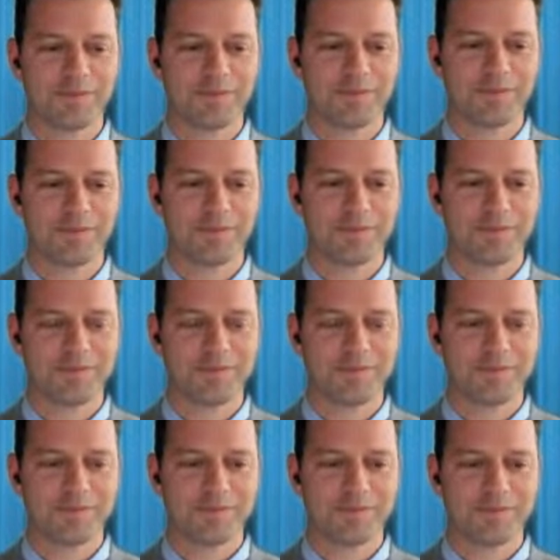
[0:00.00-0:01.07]

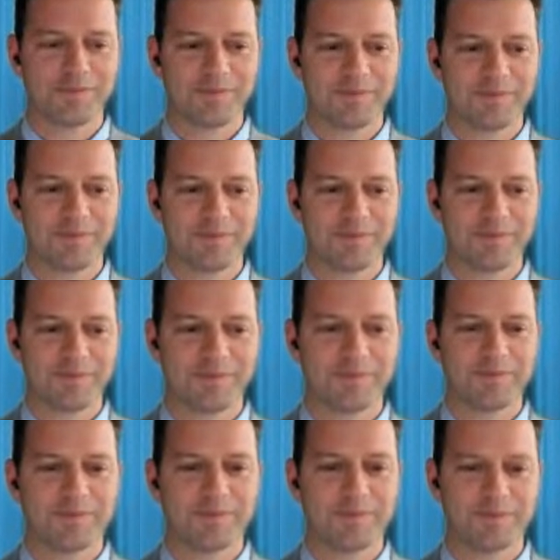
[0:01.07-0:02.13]

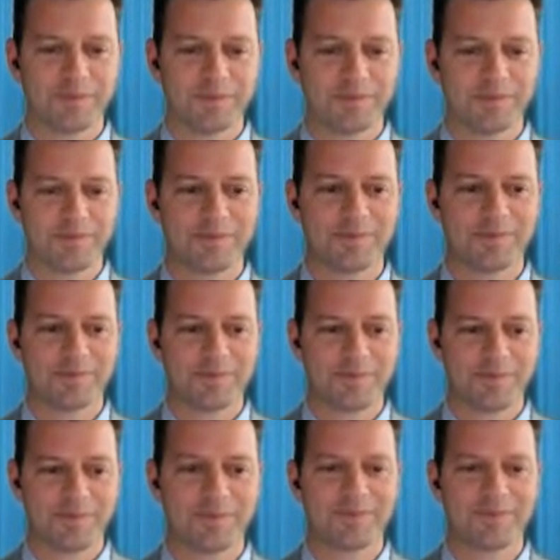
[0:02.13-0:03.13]
(not speaking)